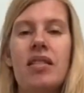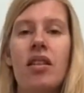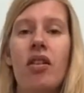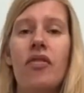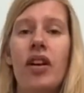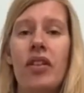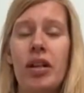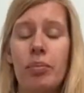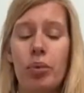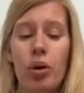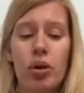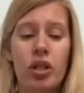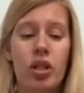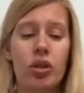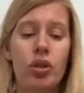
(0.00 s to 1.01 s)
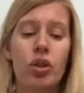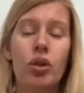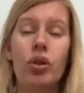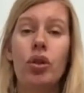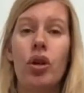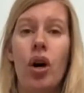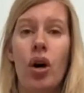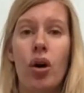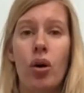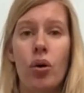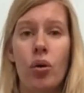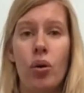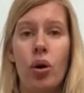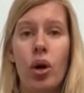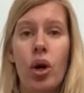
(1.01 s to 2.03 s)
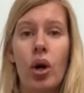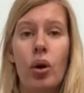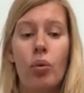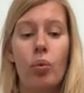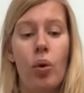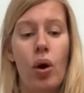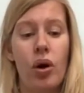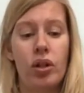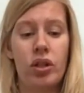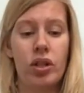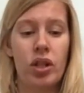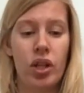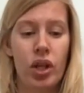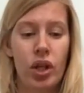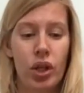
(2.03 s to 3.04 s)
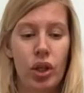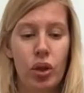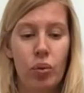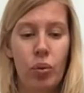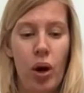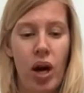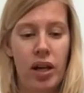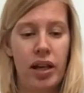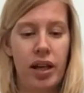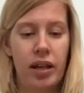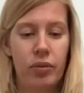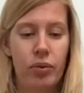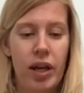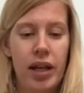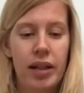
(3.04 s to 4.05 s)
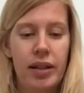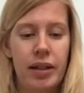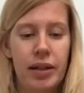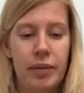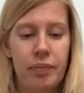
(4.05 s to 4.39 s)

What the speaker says: So very important to know what you're working with.